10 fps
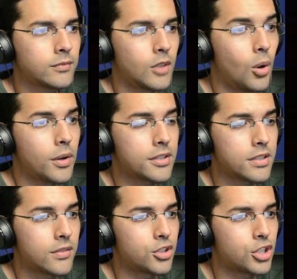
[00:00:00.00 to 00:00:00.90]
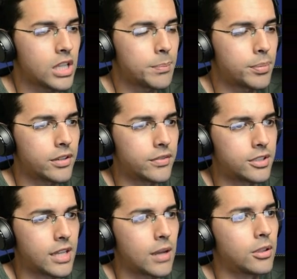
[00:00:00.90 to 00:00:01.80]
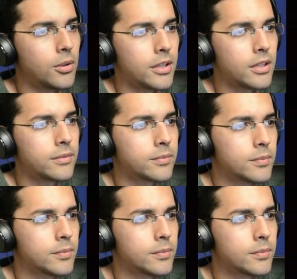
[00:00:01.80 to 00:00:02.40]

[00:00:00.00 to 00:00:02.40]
Oh, and it's even cheaper if you download it.